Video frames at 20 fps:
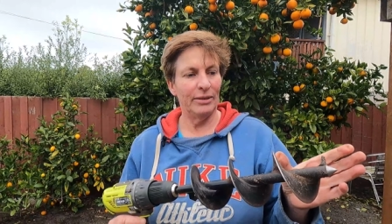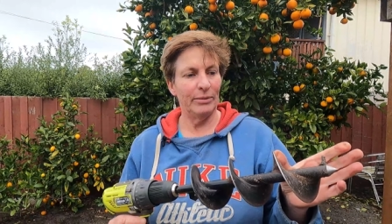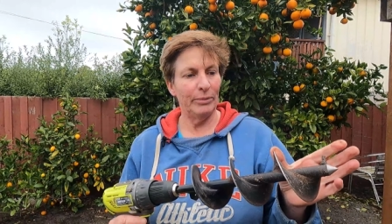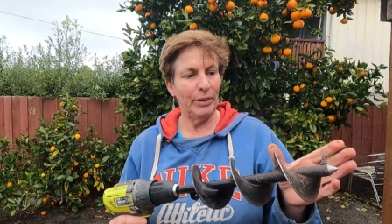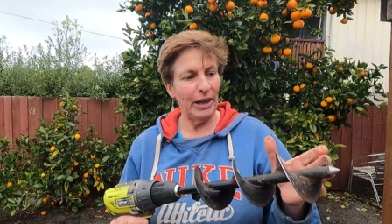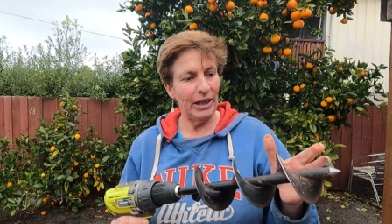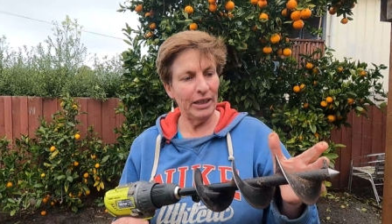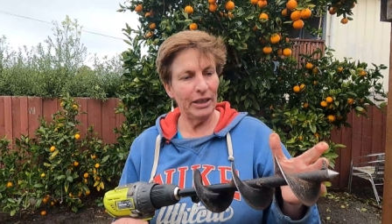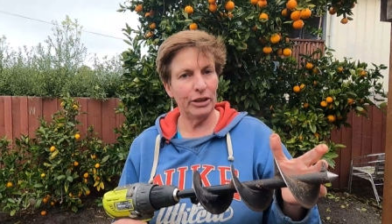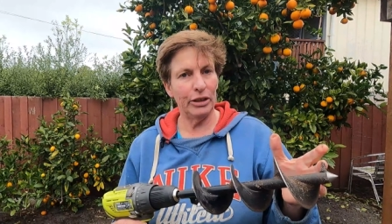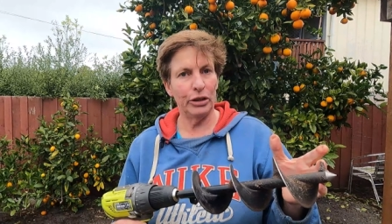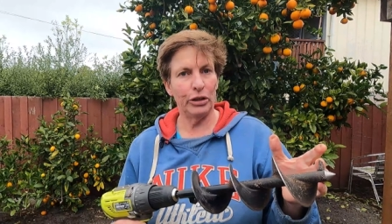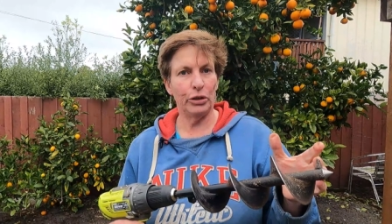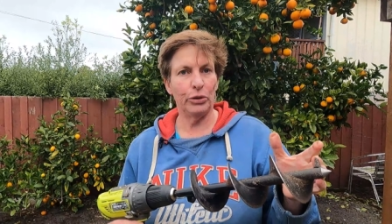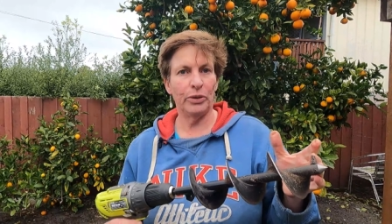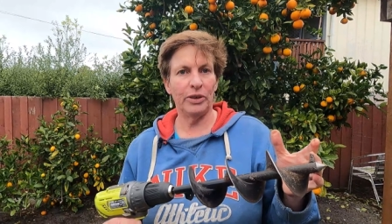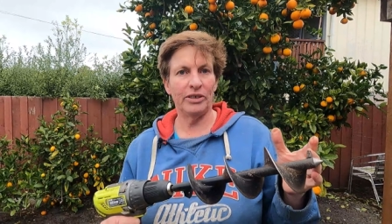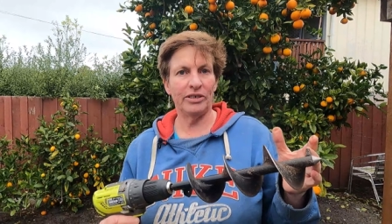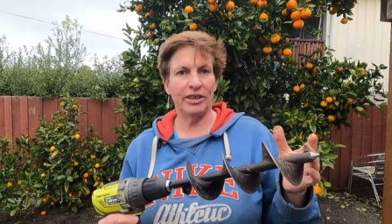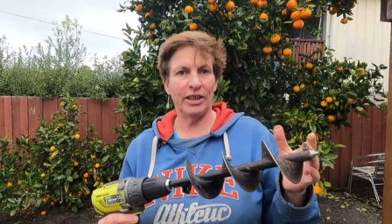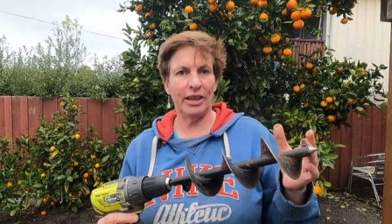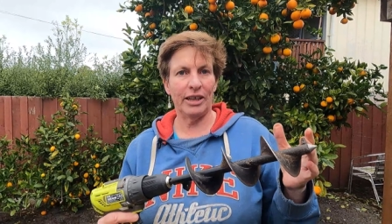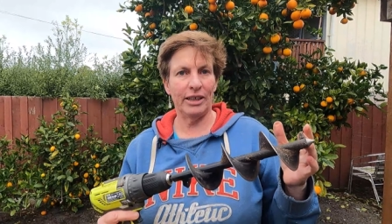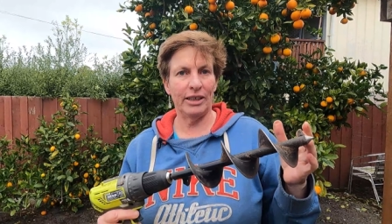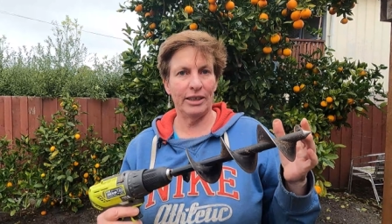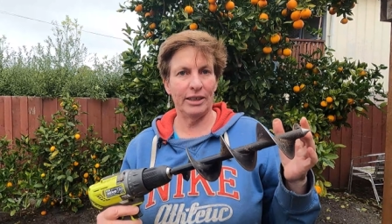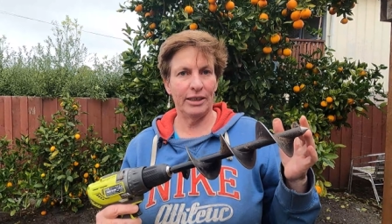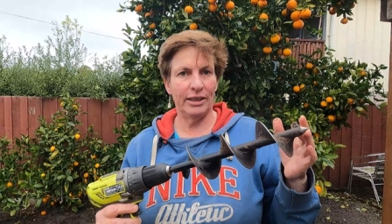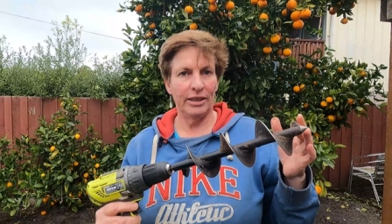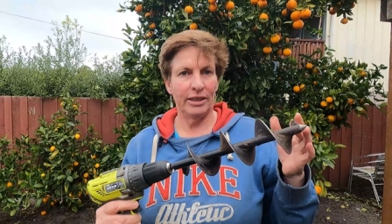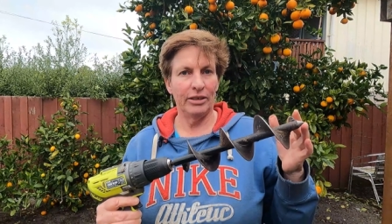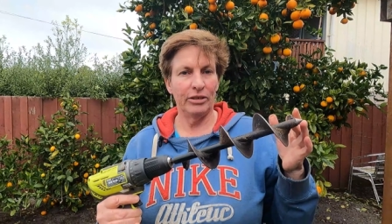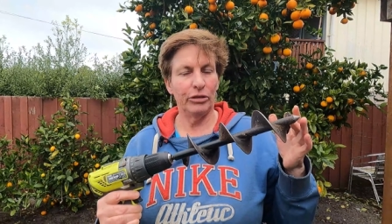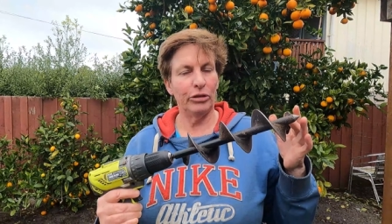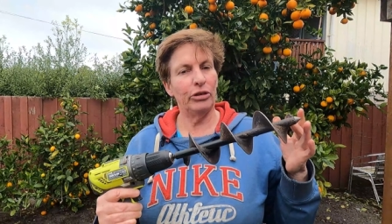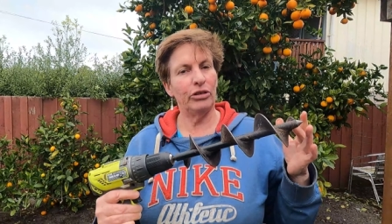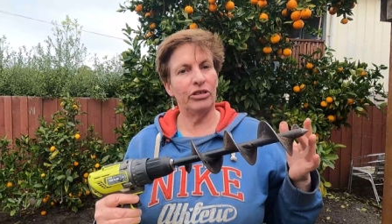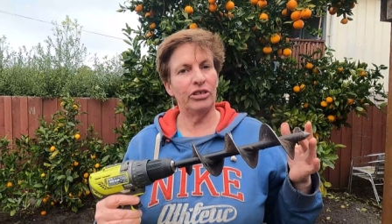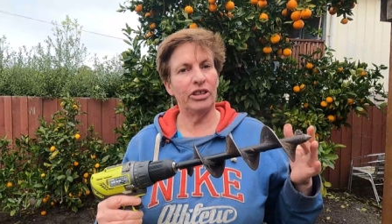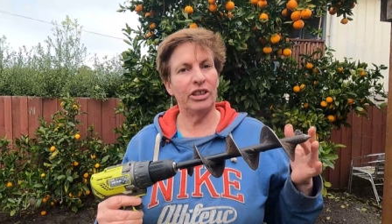made in the USA.
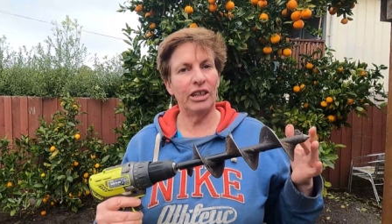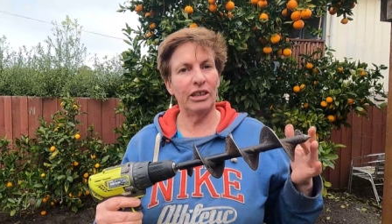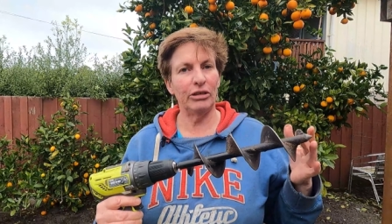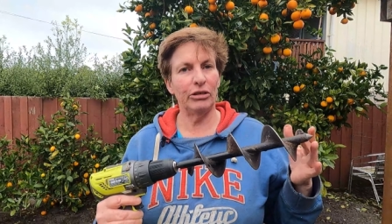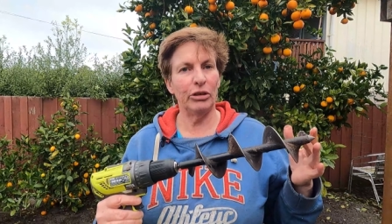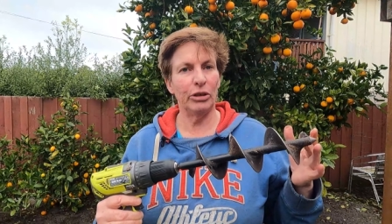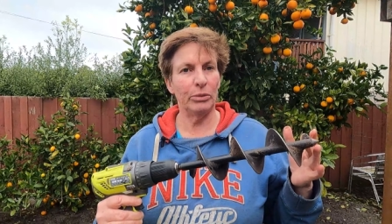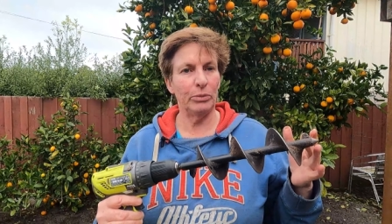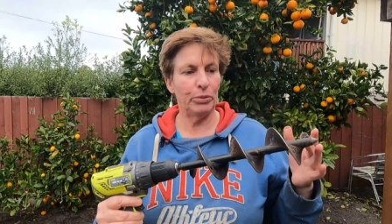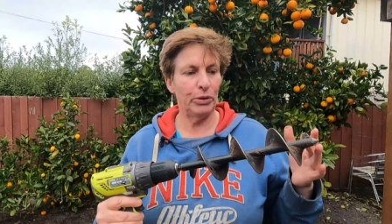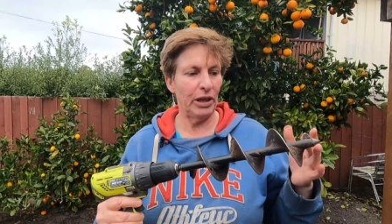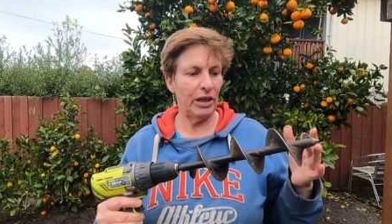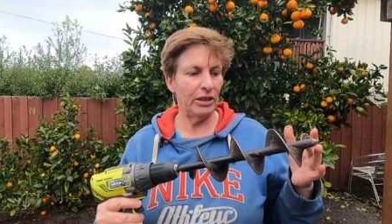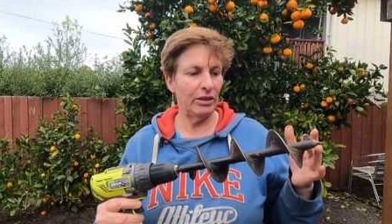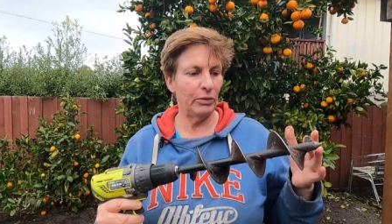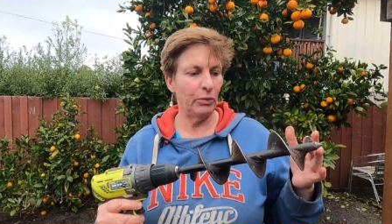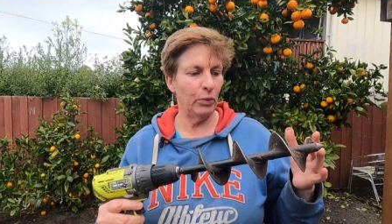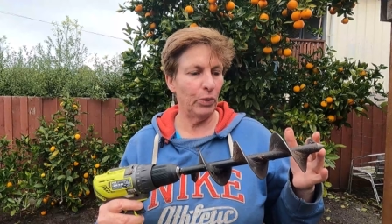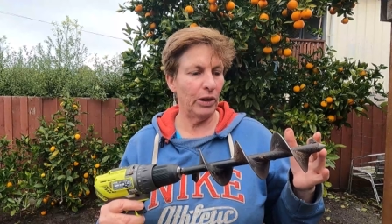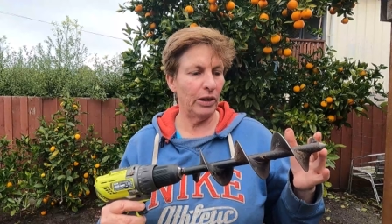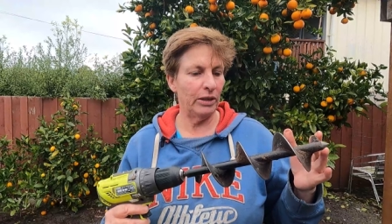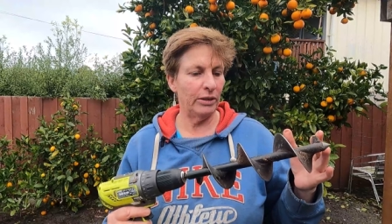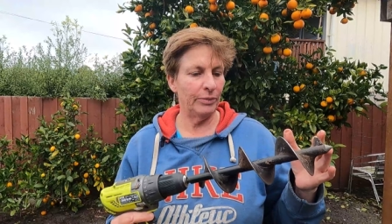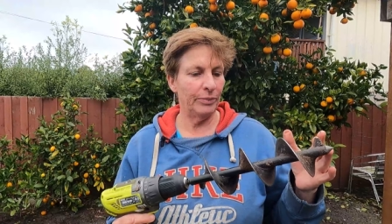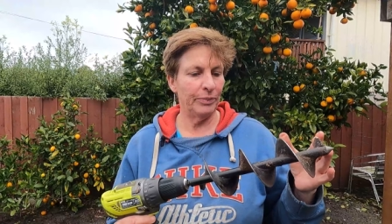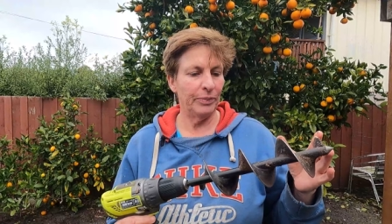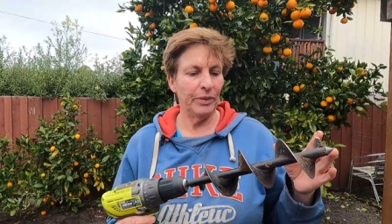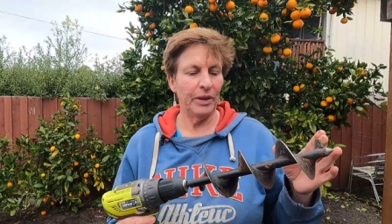So it's an actually branded one.